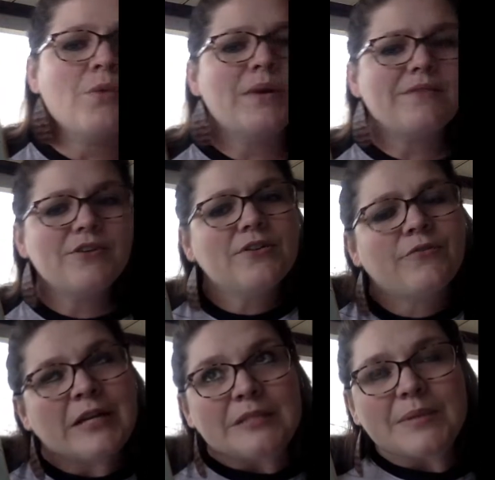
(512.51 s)
Whenever you're
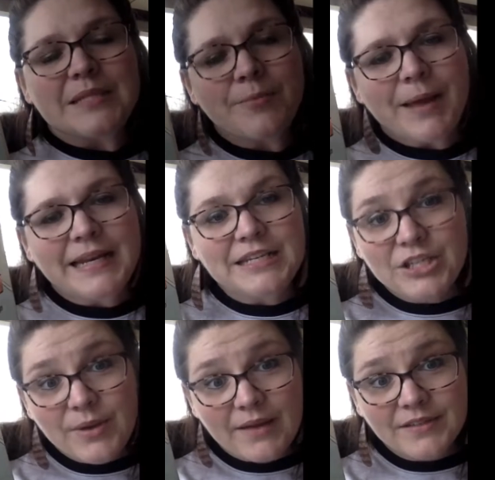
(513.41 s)
friends with somebody, do
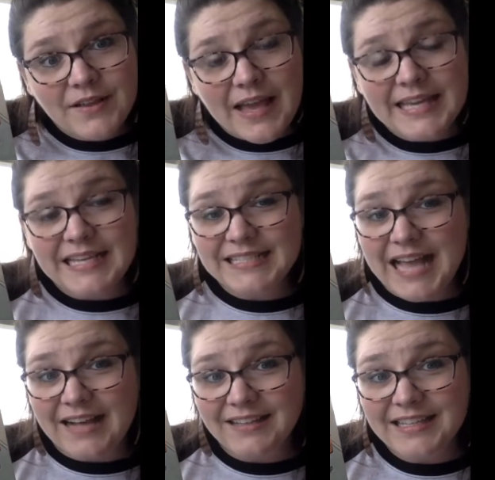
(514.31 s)
you have to like
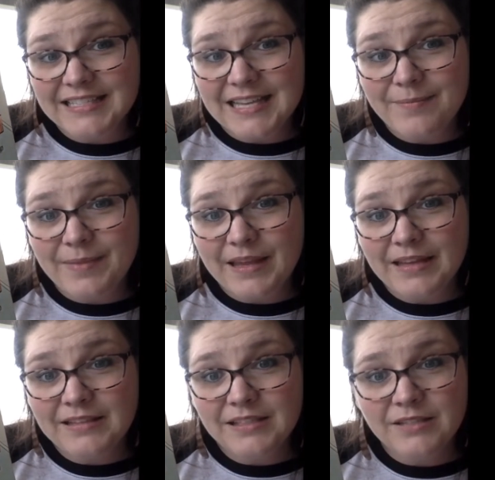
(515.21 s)
exactly the same
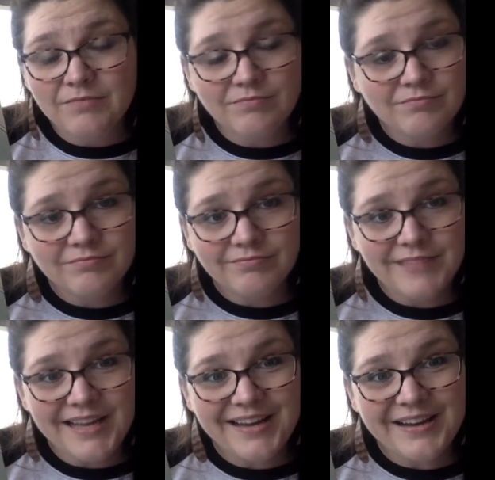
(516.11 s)
things?
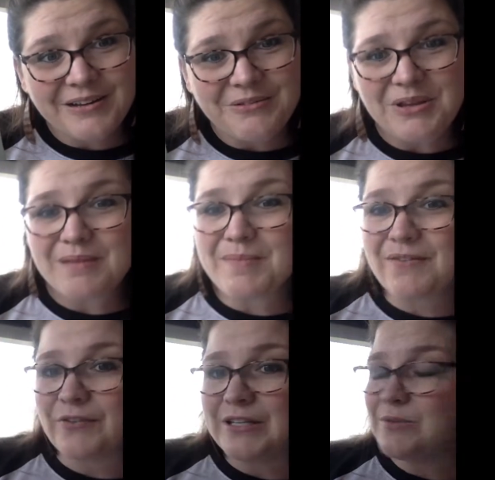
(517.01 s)
No, you can be
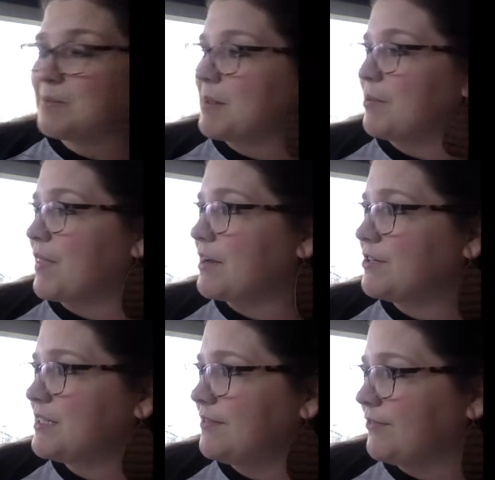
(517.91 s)
friends with people that are
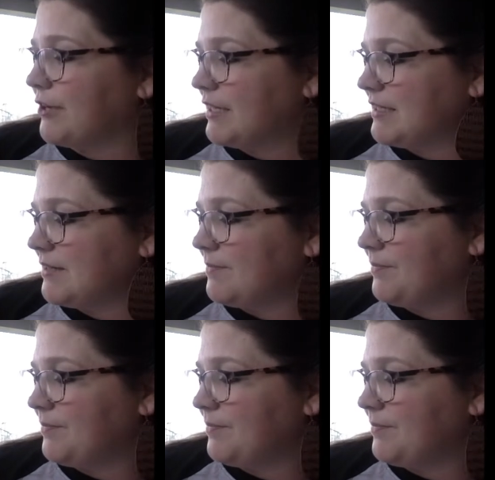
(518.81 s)
different.